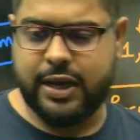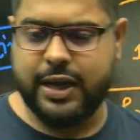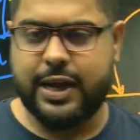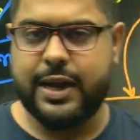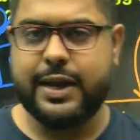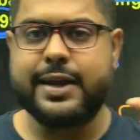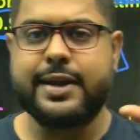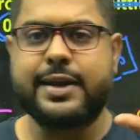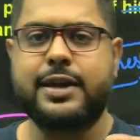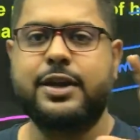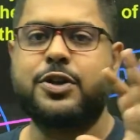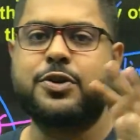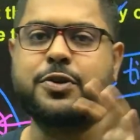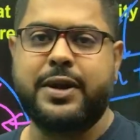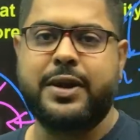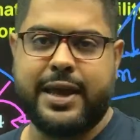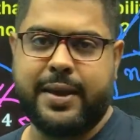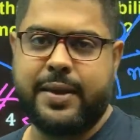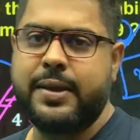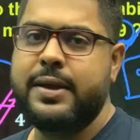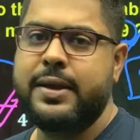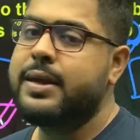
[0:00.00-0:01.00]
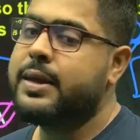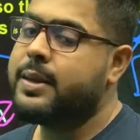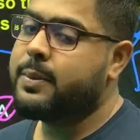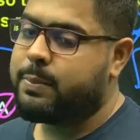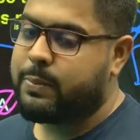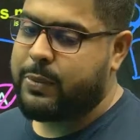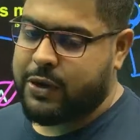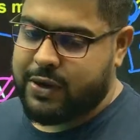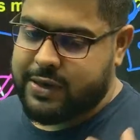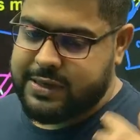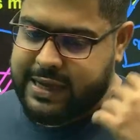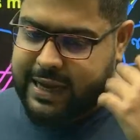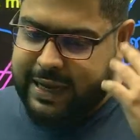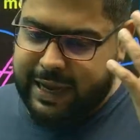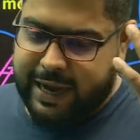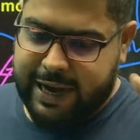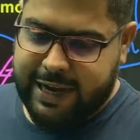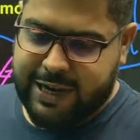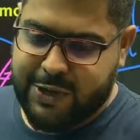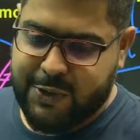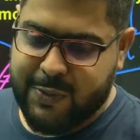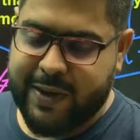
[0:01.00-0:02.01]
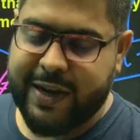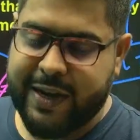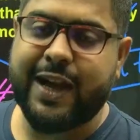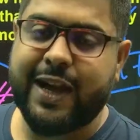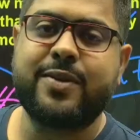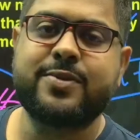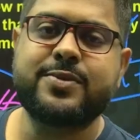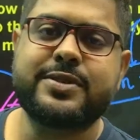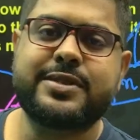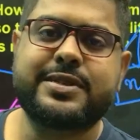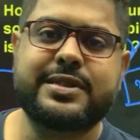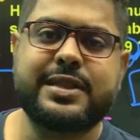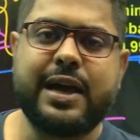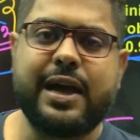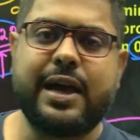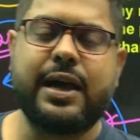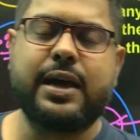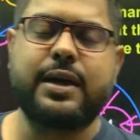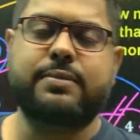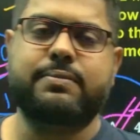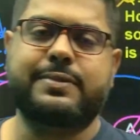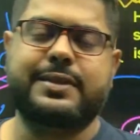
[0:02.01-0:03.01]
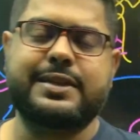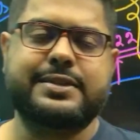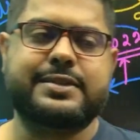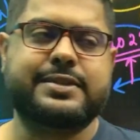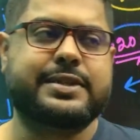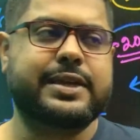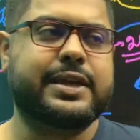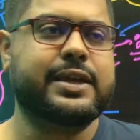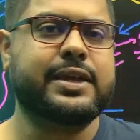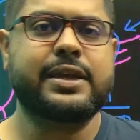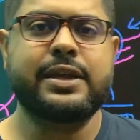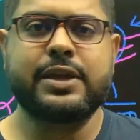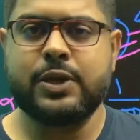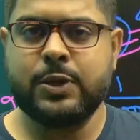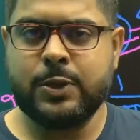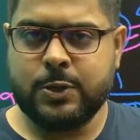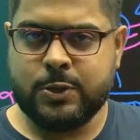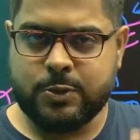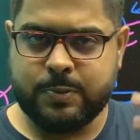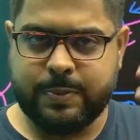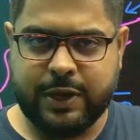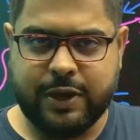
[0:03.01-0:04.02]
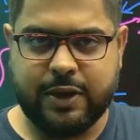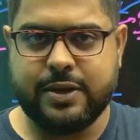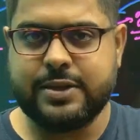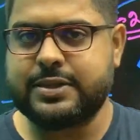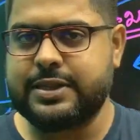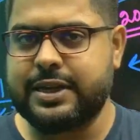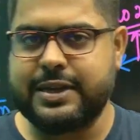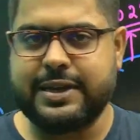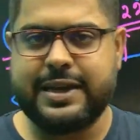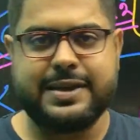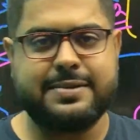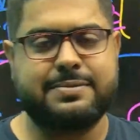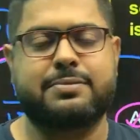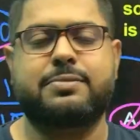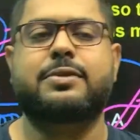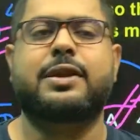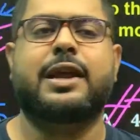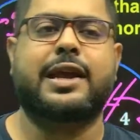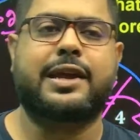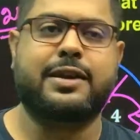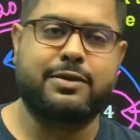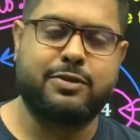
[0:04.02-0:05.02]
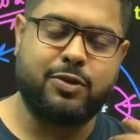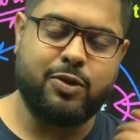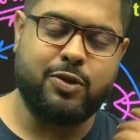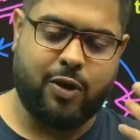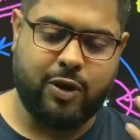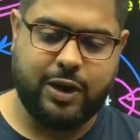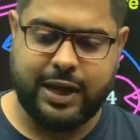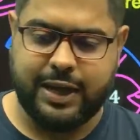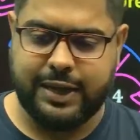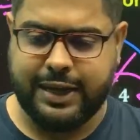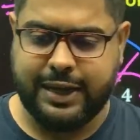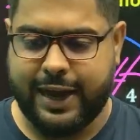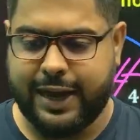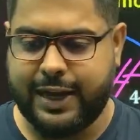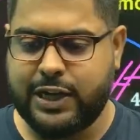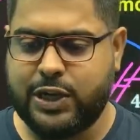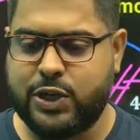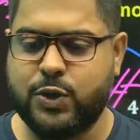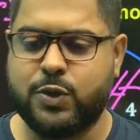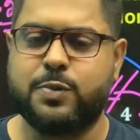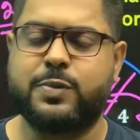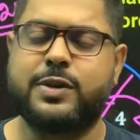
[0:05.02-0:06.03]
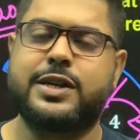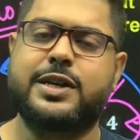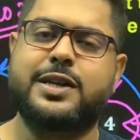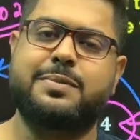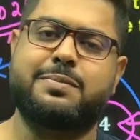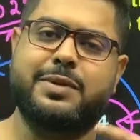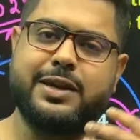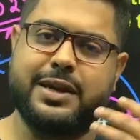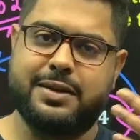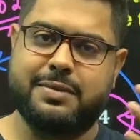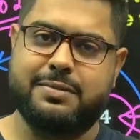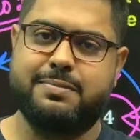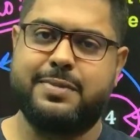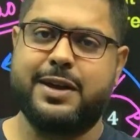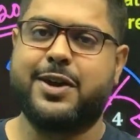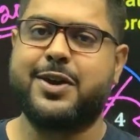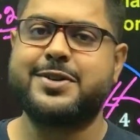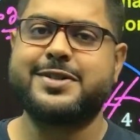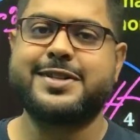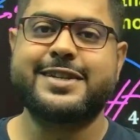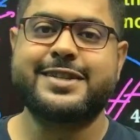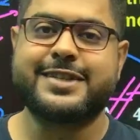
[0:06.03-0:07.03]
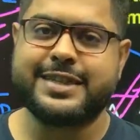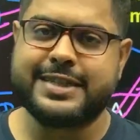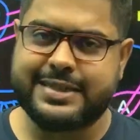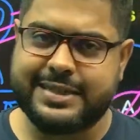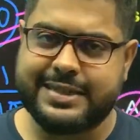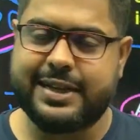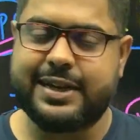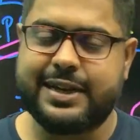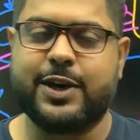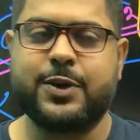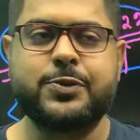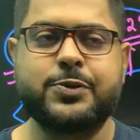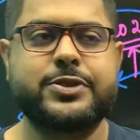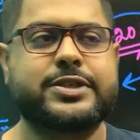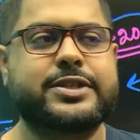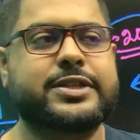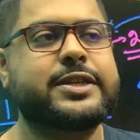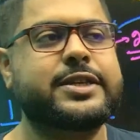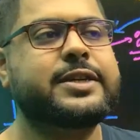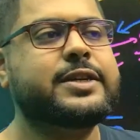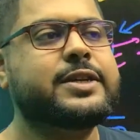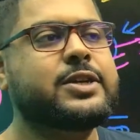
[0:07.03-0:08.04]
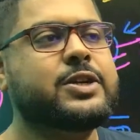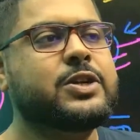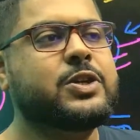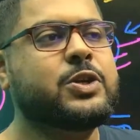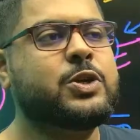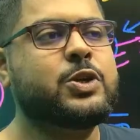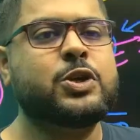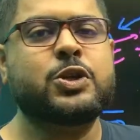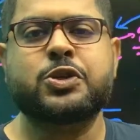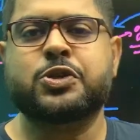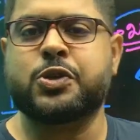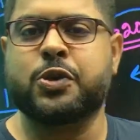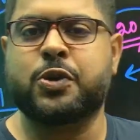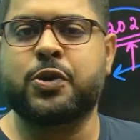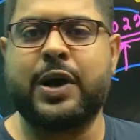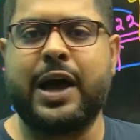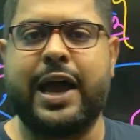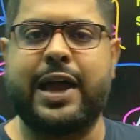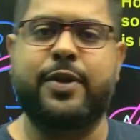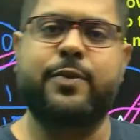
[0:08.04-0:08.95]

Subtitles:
a little today because I had to announce this thing, because not I had to, but because SSC announced. So I